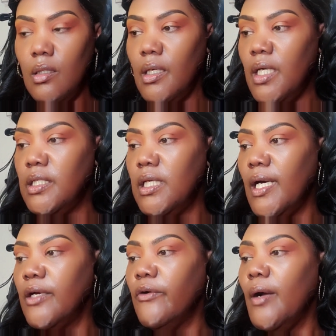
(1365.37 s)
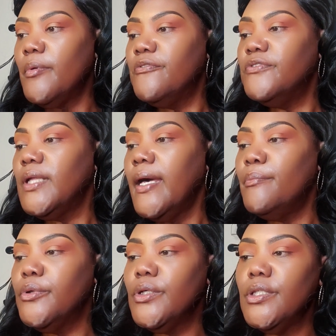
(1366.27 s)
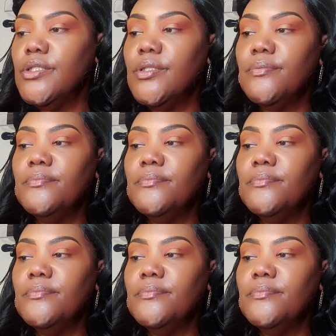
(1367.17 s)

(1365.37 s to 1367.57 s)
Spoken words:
And then I grab a flat brush.